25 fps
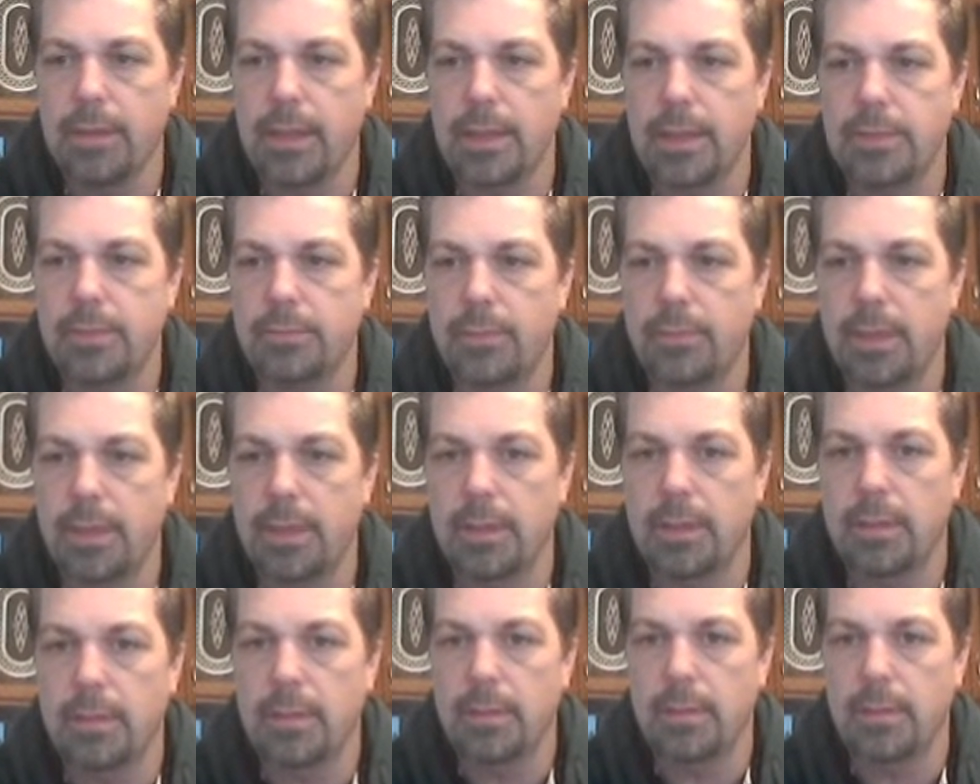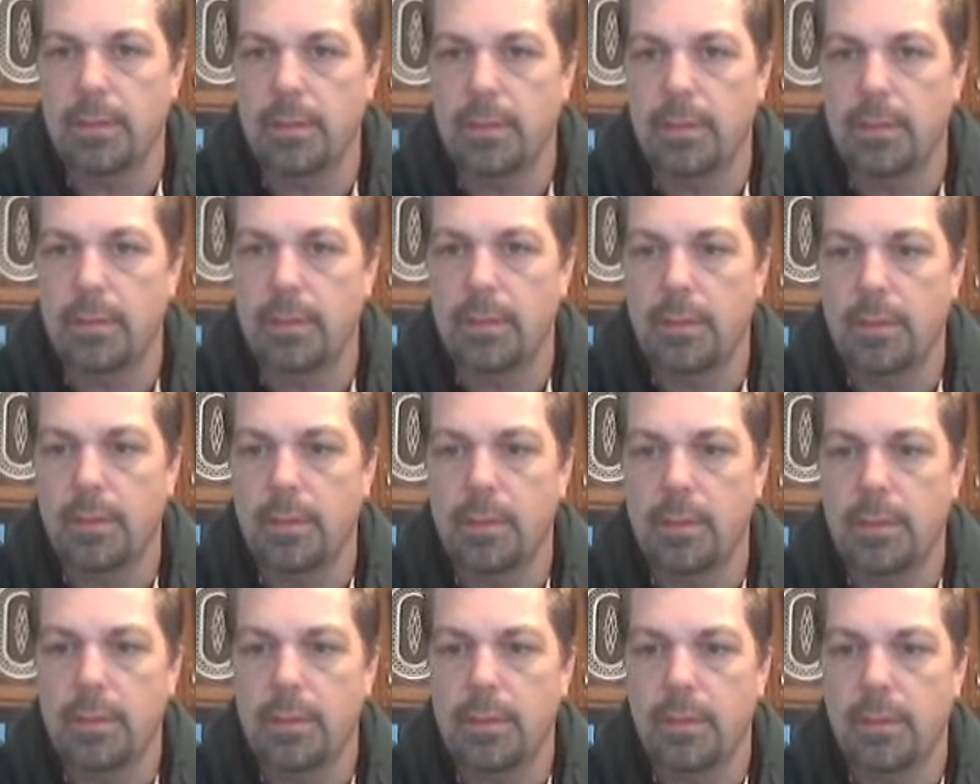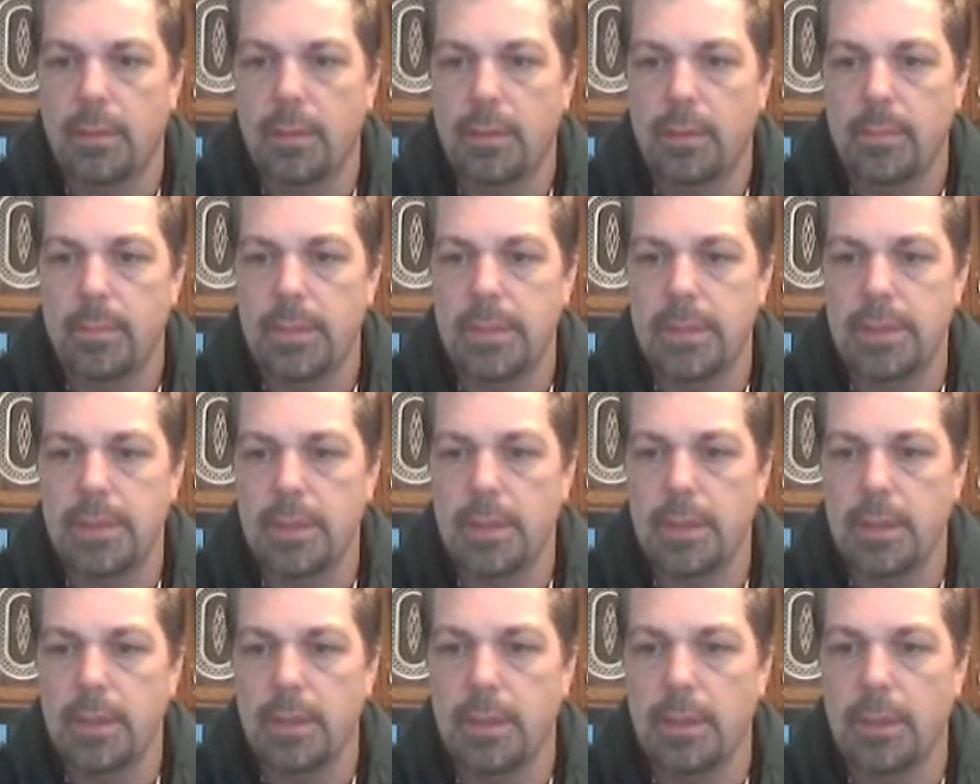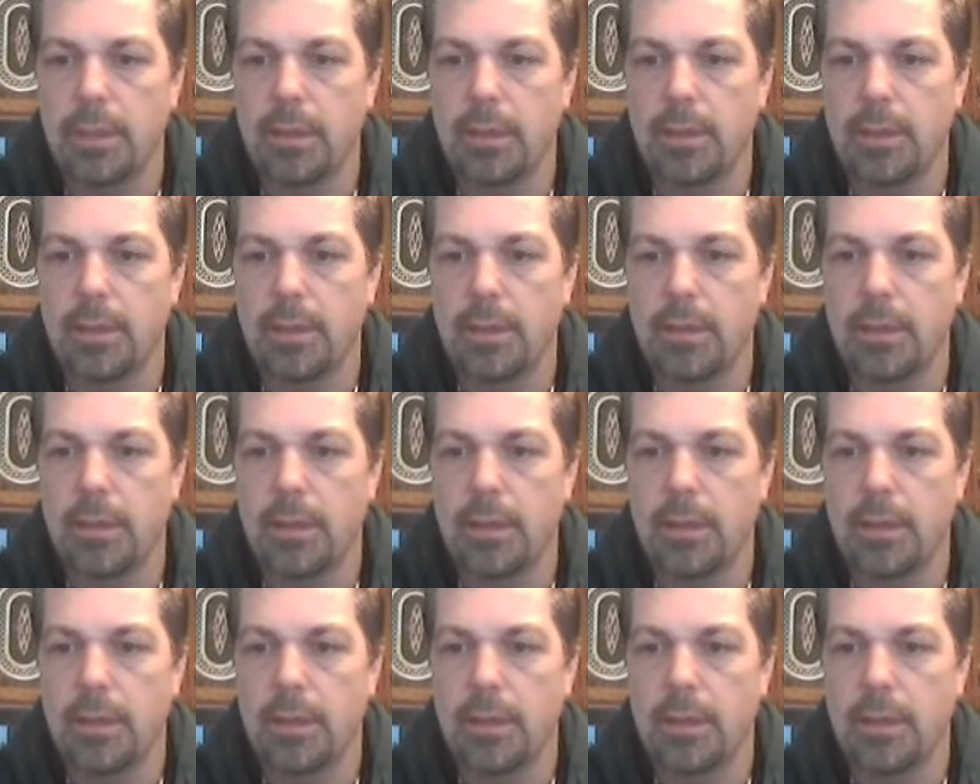this one. Let me see here.